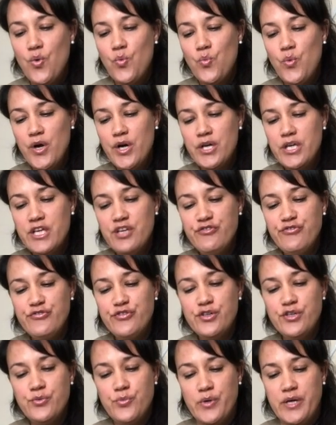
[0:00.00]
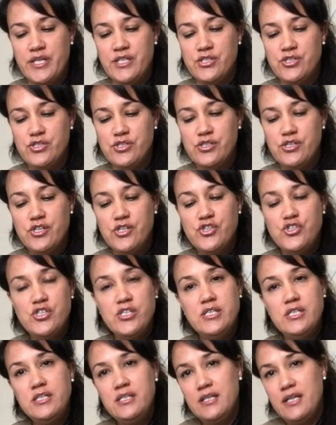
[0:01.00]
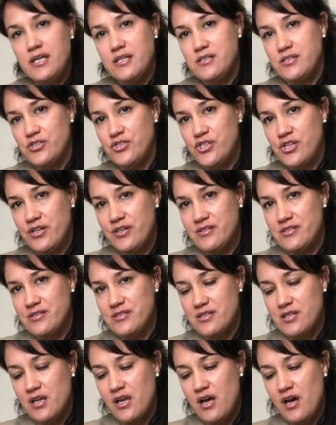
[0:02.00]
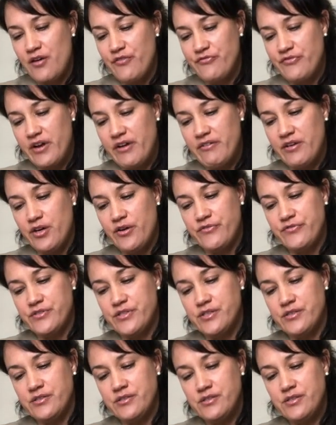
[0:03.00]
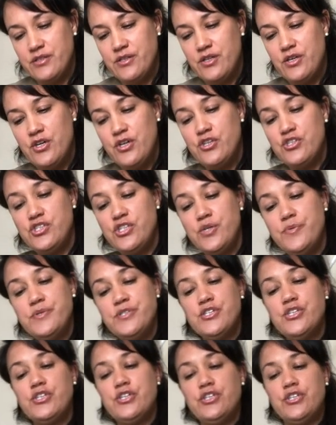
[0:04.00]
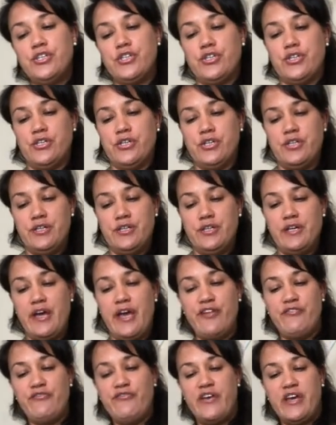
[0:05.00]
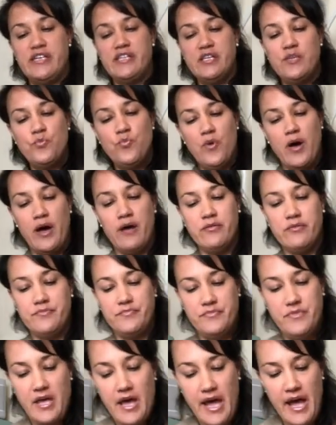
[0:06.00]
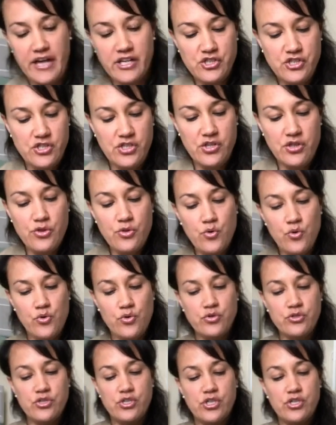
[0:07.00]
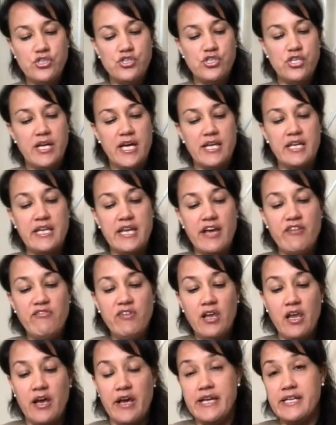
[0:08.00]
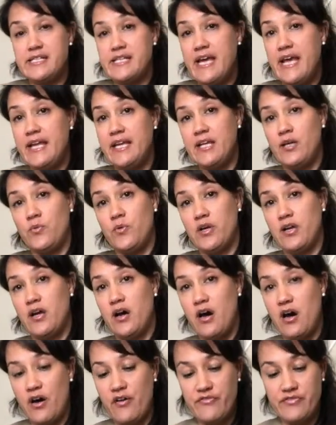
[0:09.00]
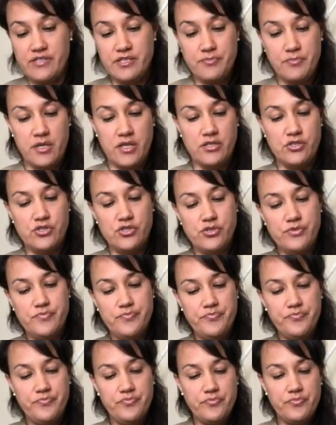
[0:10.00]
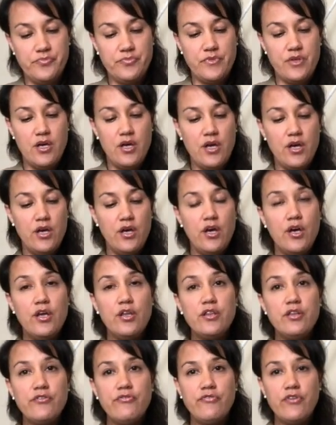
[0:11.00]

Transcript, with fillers: Working for a witch, she didn't get a chance to laugh very often. She was a good cook and fed him well, and she thought she had never liked anyone half as much. The